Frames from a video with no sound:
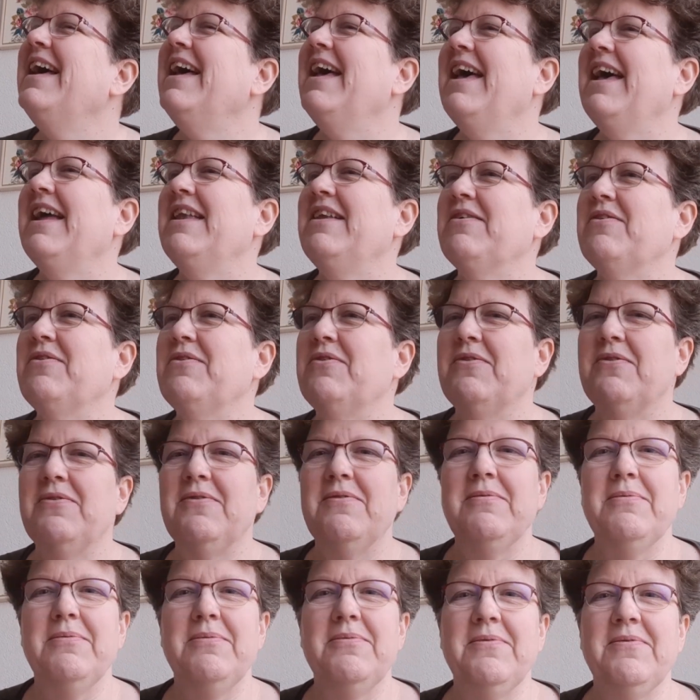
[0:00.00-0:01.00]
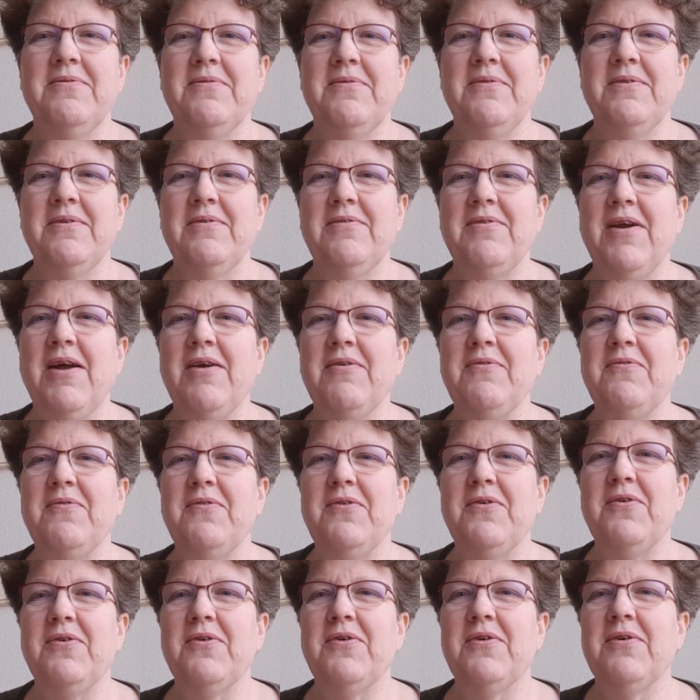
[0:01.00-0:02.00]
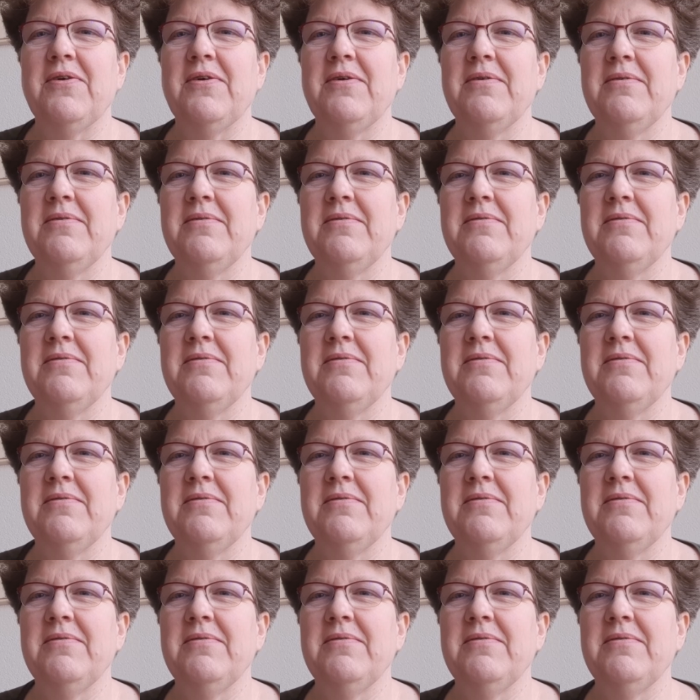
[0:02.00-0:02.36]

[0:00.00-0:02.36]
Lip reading: and the whole ground floor